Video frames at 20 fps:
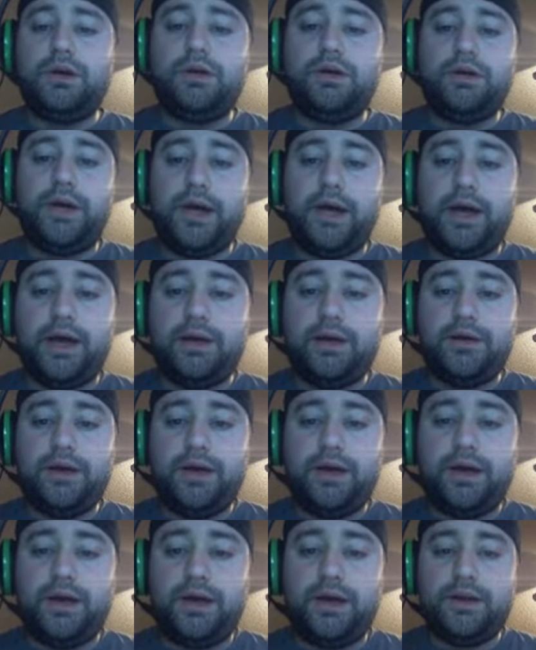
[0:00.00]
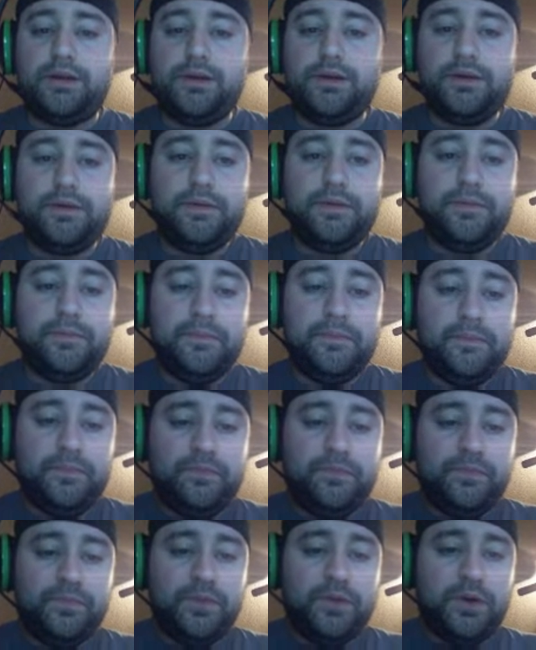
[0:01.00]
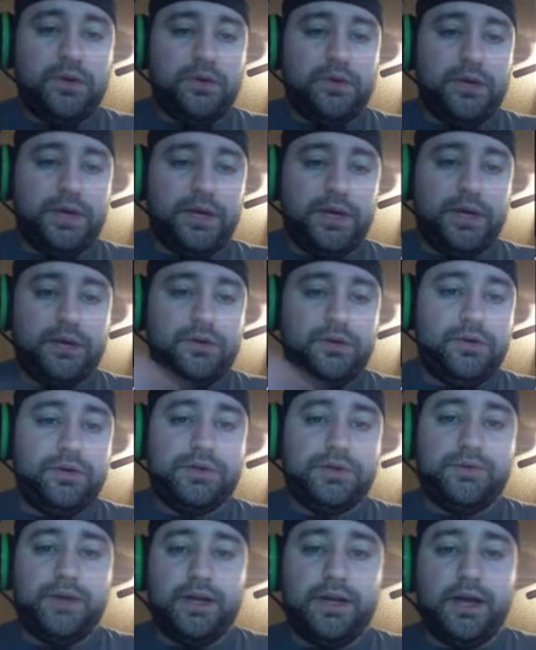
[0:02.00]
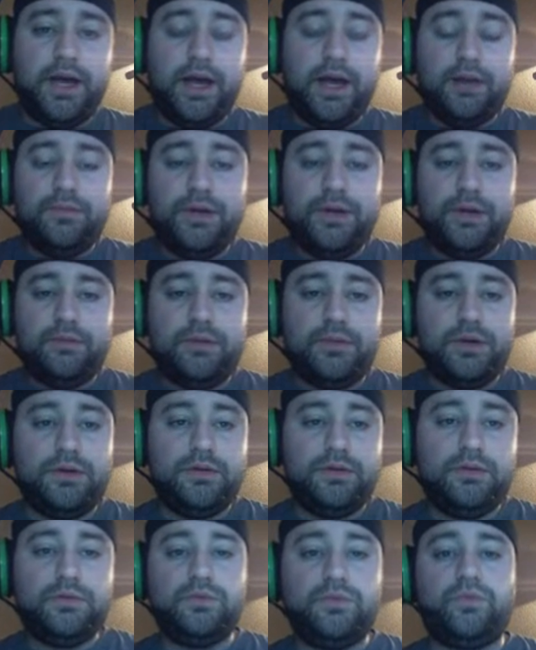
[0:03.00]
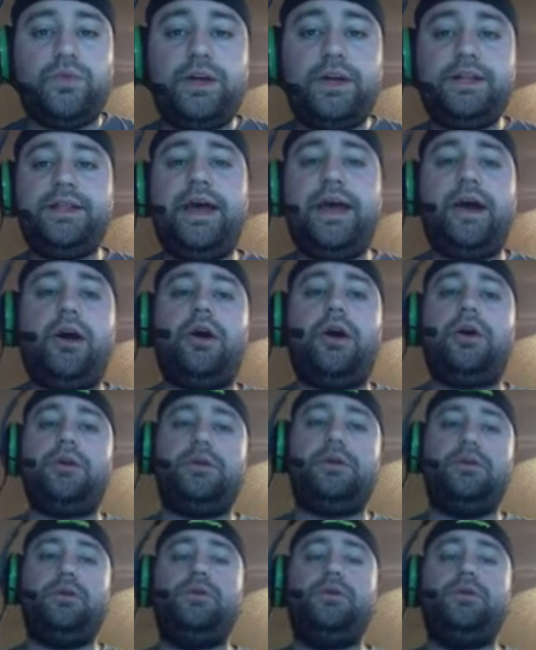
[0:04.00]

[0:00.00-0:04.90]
ahead and look at Hootsuite Academy. I'm going to read that article